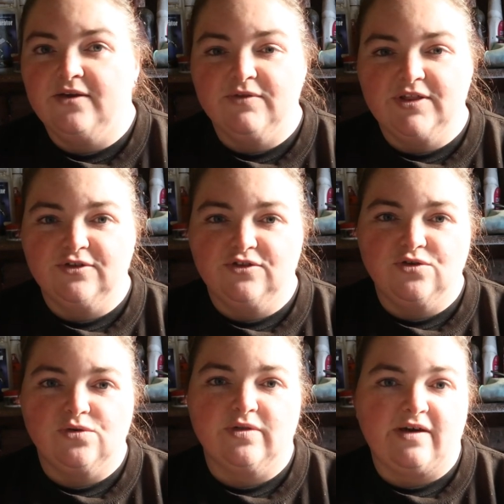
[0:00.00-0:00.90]
I had a really good
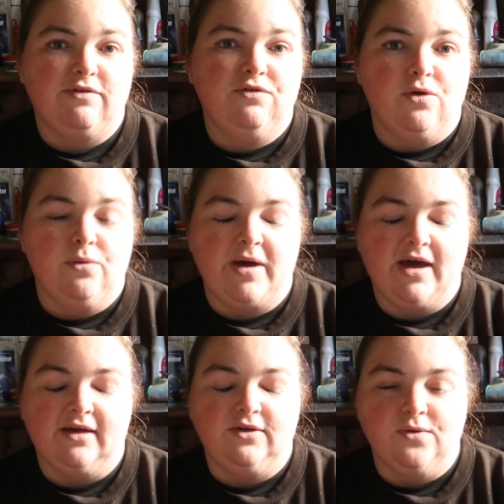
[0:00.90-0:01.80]
talk with Aviform
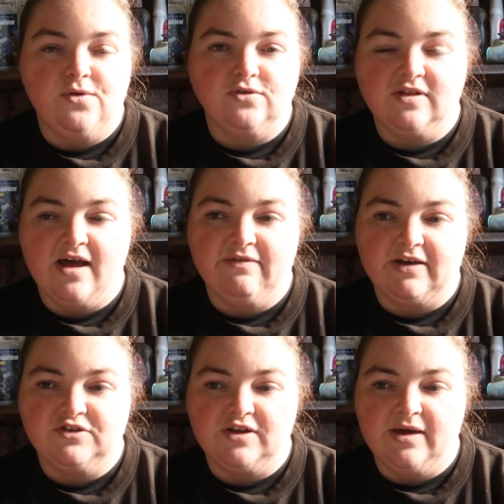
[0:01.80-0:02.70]
at Your Horse
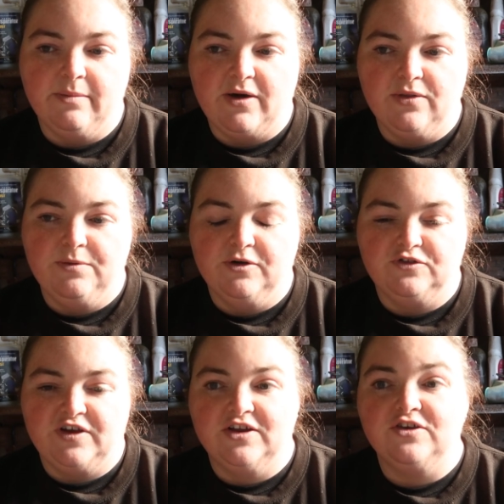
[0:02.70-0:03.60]
Live actually about the
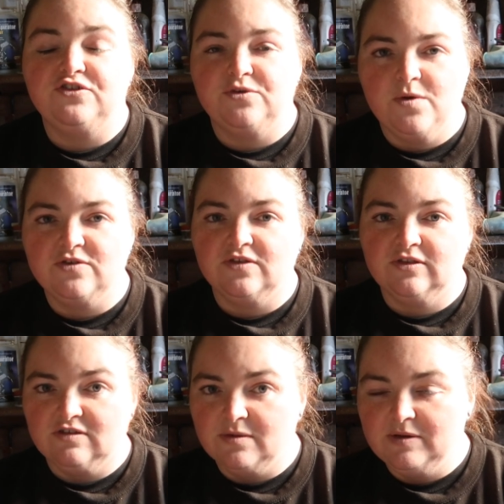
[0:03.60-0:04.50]
Progen, because she was
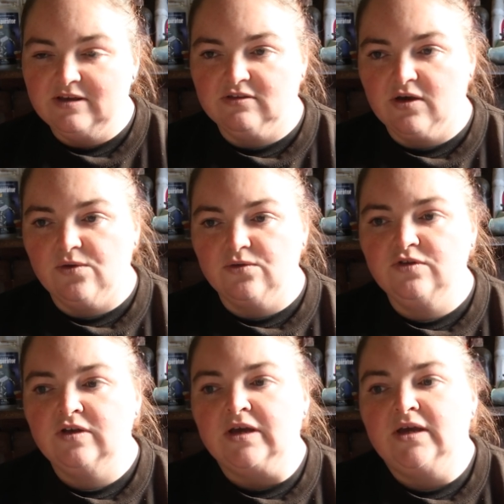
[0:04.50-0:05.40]
on the Supplies
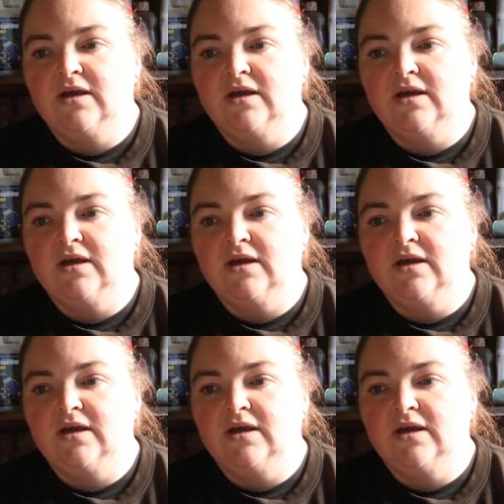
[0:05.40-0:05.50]
Gold.